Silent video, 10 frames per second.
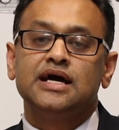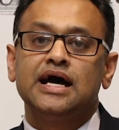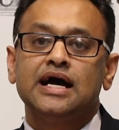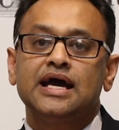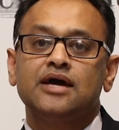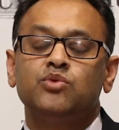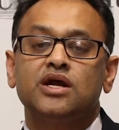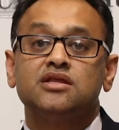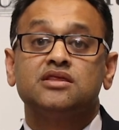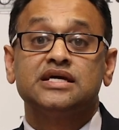And
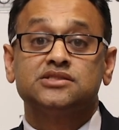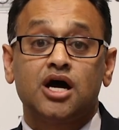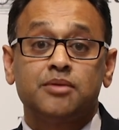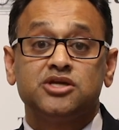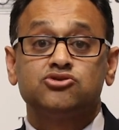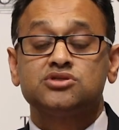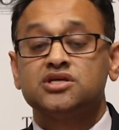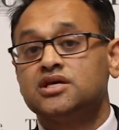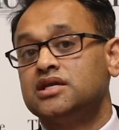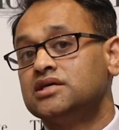one of the things I'm
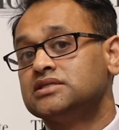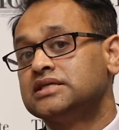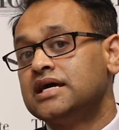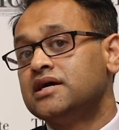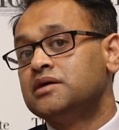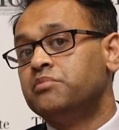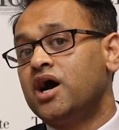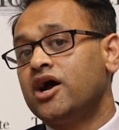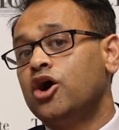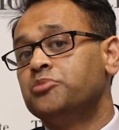interested in is,
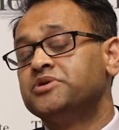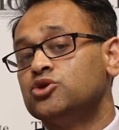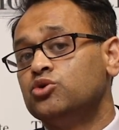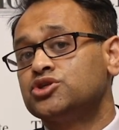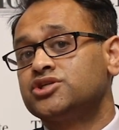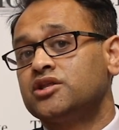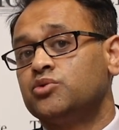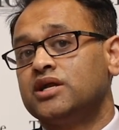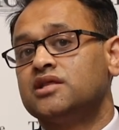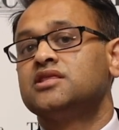my hope is also that
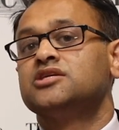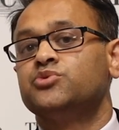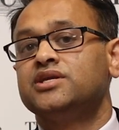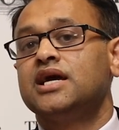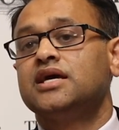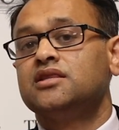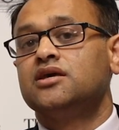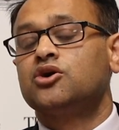one of the things we need in the